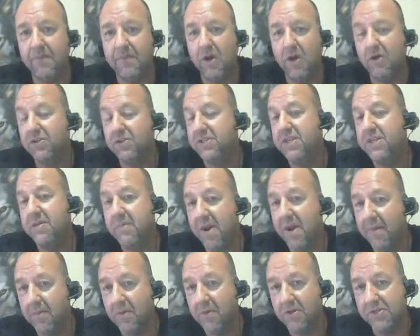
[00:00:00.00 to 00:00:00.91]
our team
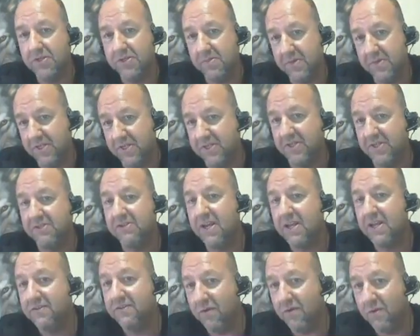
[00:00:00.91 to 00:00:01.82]
members to be
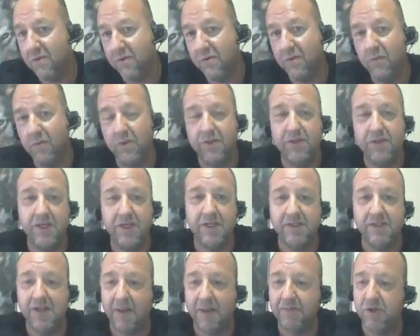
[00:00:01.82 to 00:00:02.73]
successful with
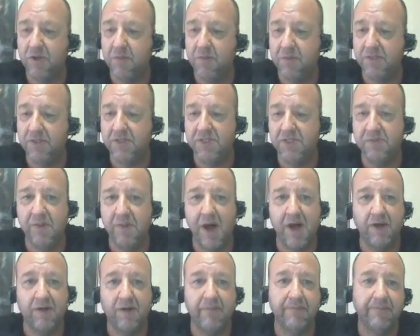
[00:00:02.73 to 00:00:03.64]
the top tier business
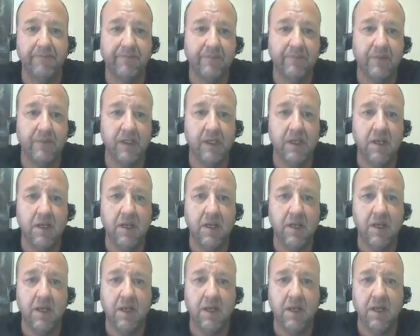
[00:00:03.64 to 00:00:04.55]
model.
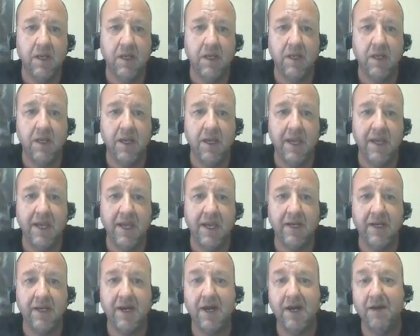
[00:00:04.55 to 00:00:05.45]

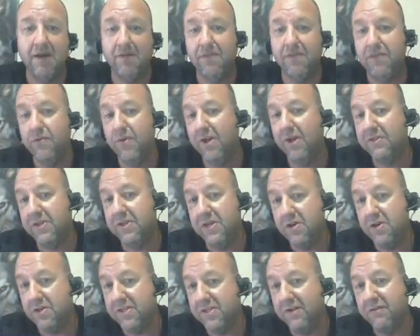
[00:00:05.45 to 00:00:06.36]
And throughout the
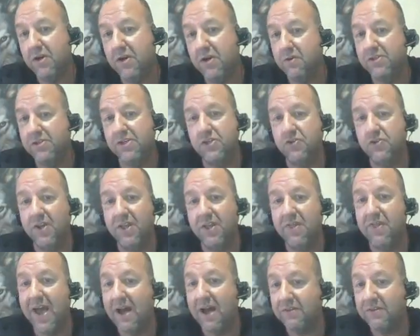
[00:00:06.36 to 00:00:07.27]
years, I've coached and
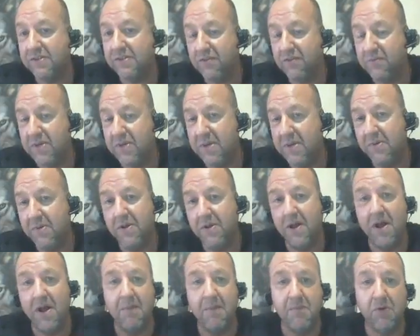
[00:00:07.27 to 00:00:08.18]
trained thousands of
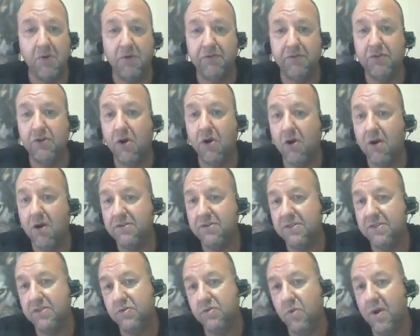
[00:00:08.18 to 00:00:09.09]
people on both
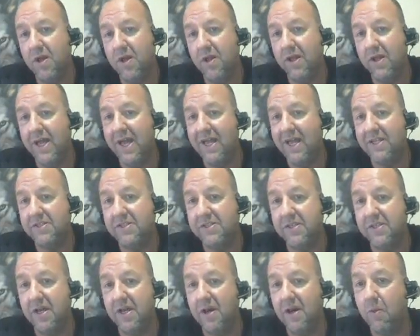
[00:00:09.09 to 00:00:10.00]
calls as well
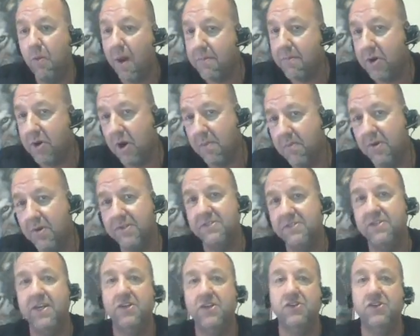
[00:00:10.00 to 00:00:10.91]
as webinar
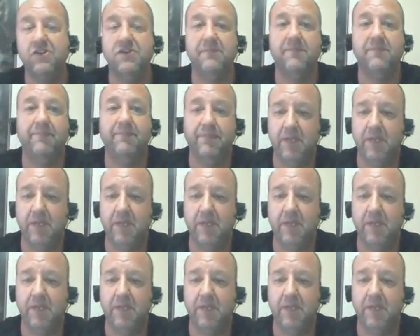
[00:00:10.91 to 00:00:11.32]
presentations.